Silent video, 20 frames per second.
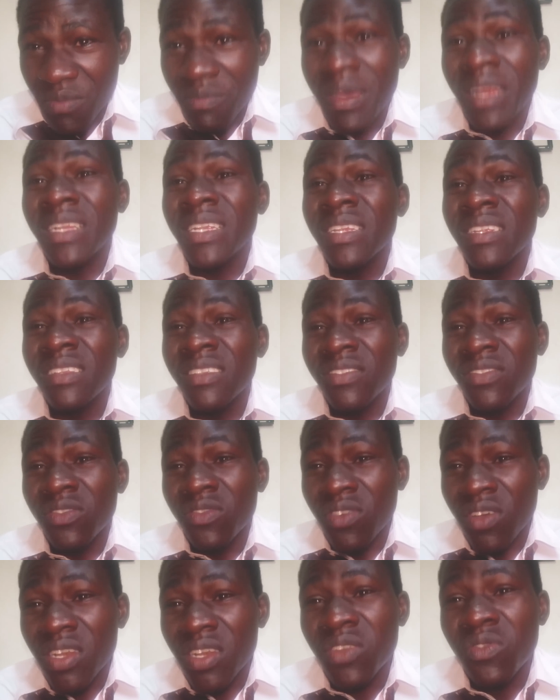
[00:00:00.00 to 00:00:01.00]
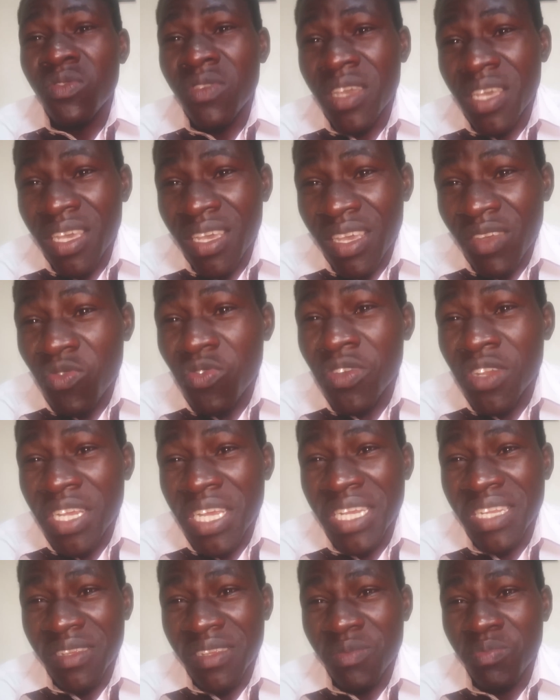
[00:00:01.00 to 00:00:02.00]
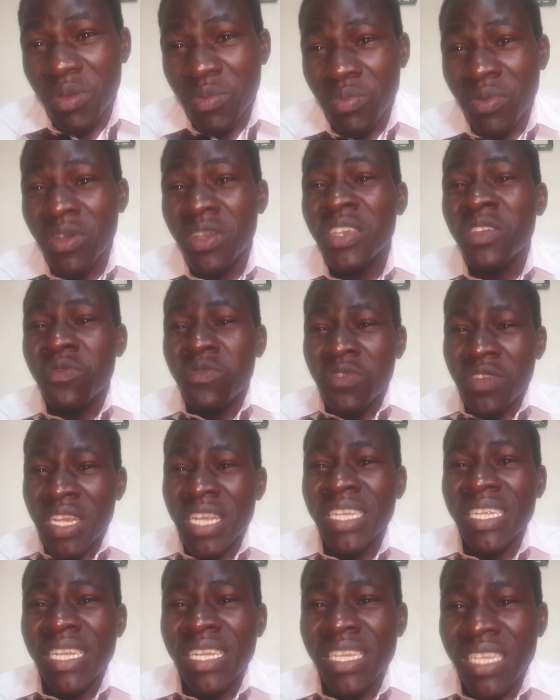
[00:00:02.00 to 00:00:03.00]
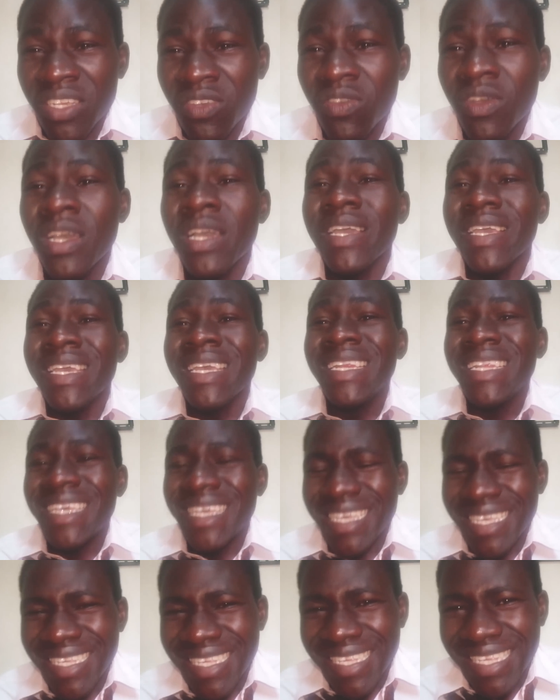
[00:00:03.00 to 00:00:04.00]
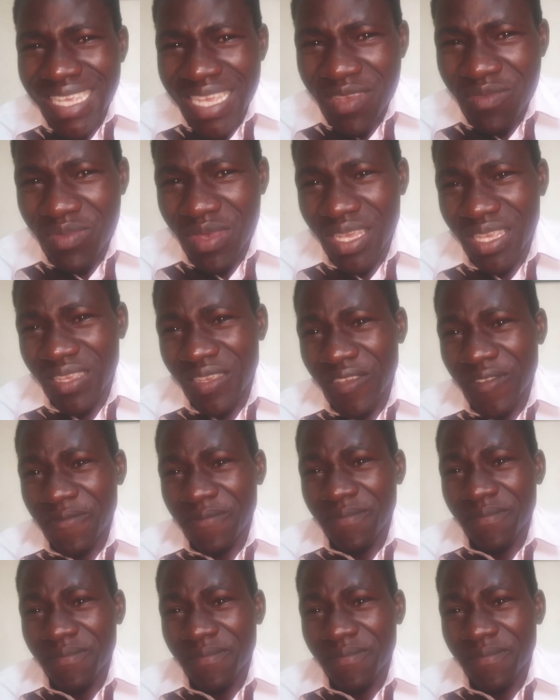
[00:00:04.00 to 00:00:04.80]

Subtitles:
But it's God who creates people. He created you in his image.